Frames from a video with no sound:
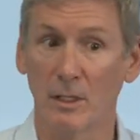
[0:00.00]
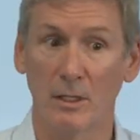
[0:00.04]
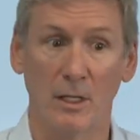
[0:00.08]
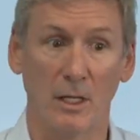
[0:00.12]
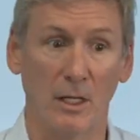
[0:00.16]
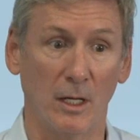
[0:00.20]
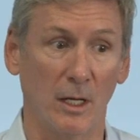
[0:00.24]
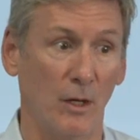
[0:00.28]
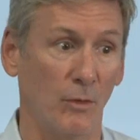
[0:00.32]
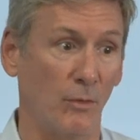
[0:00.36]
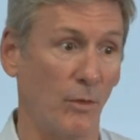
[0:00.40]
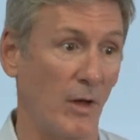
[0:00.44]

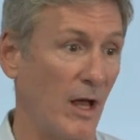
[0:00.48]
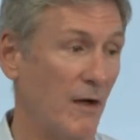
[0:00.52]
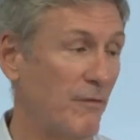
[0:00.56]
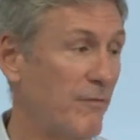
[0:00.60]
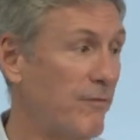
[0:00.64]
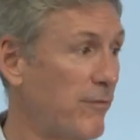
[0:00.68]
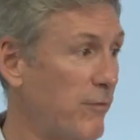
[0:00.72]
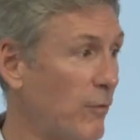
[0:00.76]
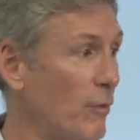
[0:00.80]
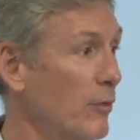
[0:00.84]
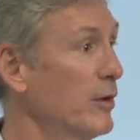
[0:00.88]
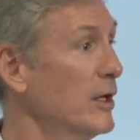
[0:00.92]
Uh, we'll have
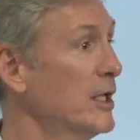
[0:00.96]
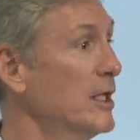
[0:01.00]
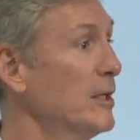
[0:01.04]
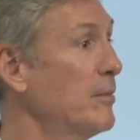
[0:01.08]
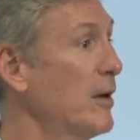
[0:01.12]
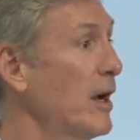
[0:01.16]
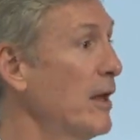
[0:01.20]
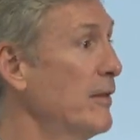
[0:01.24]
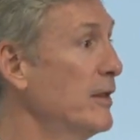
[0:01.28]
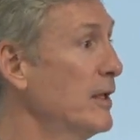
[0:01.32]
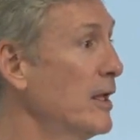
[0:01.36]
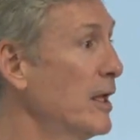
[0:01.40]
40
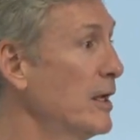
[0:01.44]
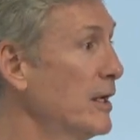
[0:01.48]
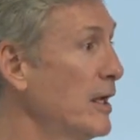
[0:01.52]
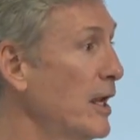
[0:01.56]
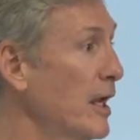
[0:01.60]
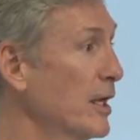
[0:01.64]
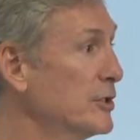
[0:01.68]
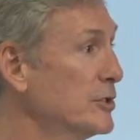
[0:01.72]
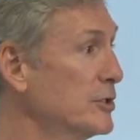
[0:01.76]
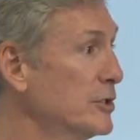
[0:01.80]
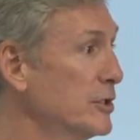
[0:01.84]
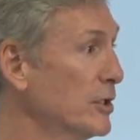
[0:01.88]
by the end of
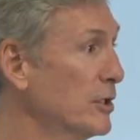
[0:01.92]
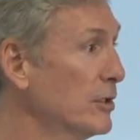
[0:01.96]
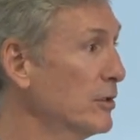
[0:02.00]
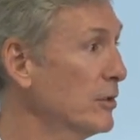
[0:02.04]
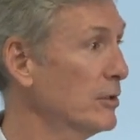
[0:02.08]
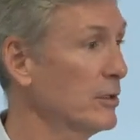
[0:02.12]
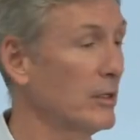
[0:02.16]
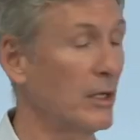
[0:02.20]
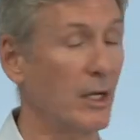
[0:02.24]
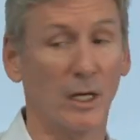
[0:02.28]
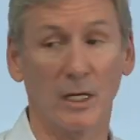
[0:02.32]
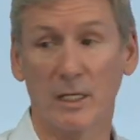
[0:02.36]
next
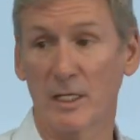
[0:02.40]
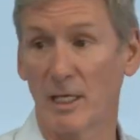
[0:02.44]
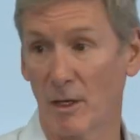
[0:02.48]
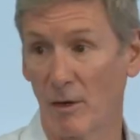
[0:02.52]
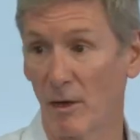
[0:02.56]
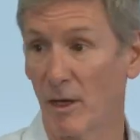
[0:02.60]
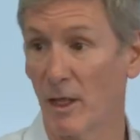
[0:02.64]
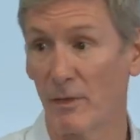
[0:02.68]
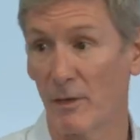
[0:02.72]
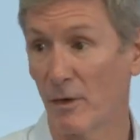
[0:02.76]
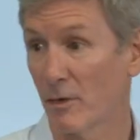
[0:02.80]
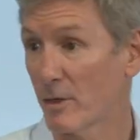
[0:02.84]
year, uh,
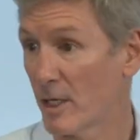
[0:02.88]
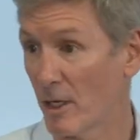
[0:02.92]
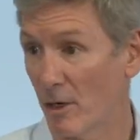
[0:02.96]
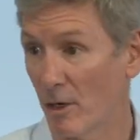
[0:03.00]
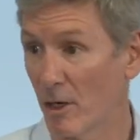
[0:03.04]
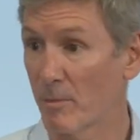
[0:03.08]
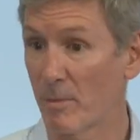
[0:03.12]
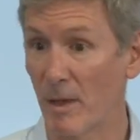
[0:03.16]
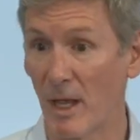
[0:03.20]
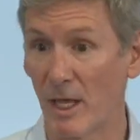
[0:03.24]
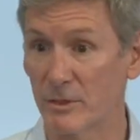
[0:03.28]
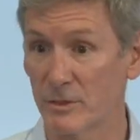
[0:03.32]
and they're
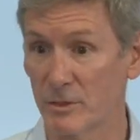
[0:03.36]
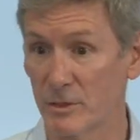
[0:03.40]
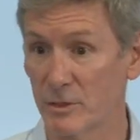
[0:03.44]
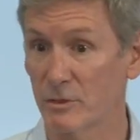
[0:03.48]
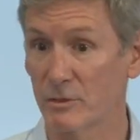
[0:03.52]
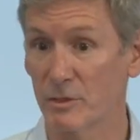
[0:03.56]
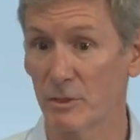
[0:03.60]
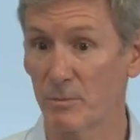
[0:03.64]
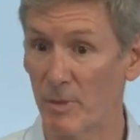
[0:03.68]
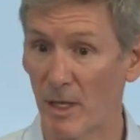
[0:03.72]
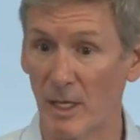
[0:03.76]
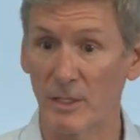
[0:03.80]
carrying
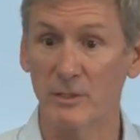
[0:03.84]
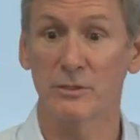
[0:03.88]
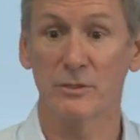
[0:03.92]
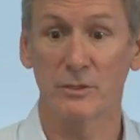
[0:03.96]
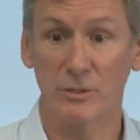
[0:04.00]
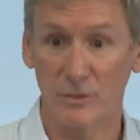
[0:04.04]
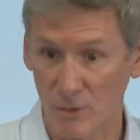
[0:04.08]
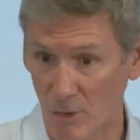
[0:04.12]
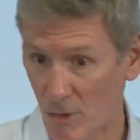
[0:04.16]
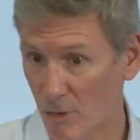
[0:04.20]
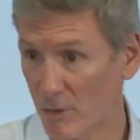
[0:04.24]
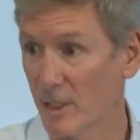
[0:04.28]
passengers, and
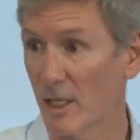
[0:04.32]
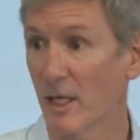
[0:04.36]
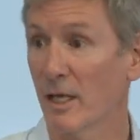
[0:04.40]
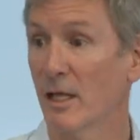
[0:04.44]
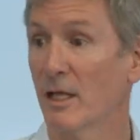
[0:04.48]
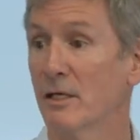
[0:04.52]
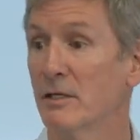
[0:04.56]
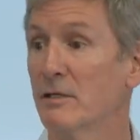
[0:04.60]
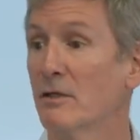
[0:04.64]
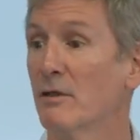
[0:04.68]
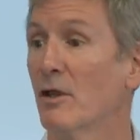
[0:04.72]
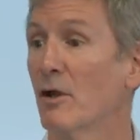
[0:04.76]
passengers are
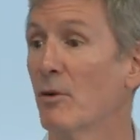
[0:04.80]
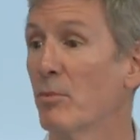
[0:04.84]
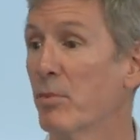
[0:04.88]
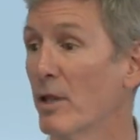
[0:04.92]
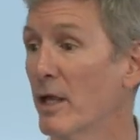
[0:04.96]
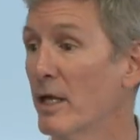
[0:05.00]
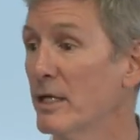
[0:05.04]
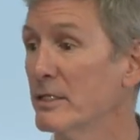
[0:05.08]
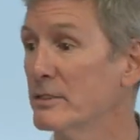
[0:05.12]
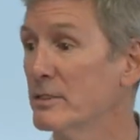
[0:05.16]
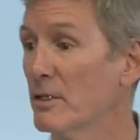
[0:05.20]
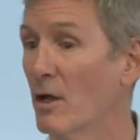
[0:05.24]
getting to their
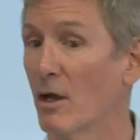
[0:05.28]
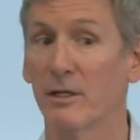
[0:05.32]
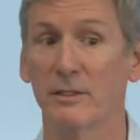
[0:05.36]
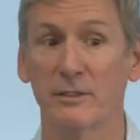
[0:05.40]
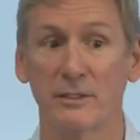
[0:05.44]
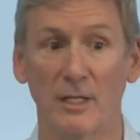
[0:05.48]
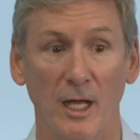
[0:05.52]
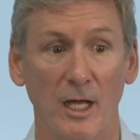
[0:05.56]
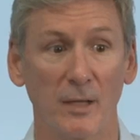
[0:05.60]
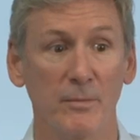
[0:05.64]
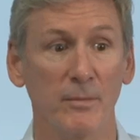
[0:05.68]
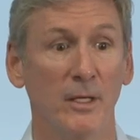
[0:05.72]
place on
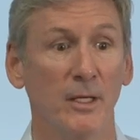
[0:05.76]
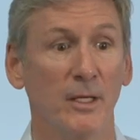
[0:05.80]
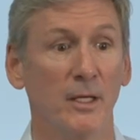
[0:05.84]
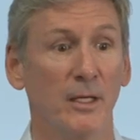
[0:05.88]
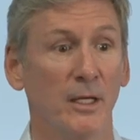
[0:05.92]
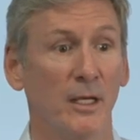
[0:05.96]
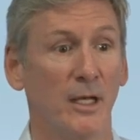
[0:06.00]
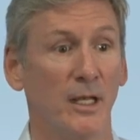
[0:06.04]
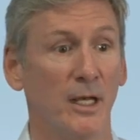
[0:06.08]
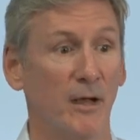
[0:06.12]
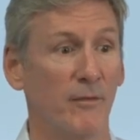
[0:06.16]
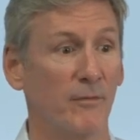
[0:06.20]
time
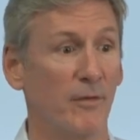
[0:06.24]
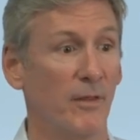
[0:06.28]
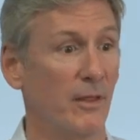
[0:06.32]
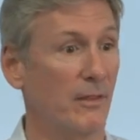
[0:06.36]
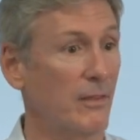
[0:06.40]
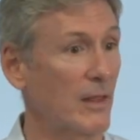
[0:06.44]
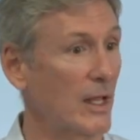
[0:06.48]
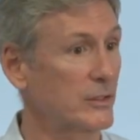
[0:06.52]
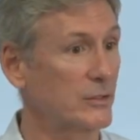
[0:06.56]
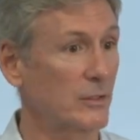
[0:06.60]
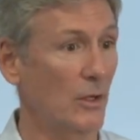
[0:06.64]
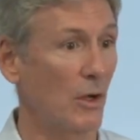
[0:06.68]
and everything.
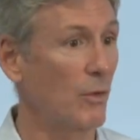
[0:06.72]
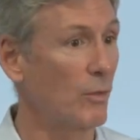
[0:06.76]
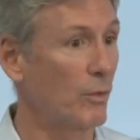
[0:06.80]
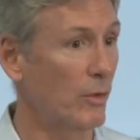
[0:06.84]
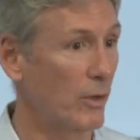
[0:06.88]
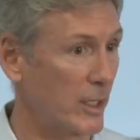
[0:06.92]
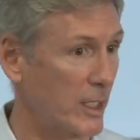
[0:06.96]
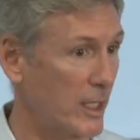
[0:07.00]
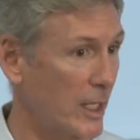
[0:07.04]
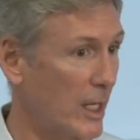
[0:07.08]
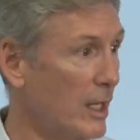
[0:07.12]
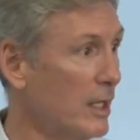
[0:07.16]
That's all
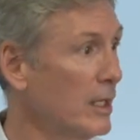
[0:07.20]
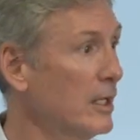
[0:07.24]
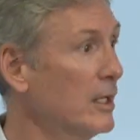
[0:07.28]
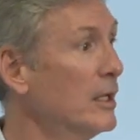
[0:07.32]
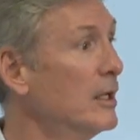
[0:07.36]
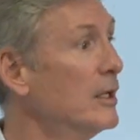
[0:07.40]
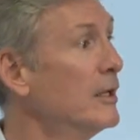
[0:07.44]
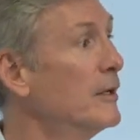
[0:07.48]
working.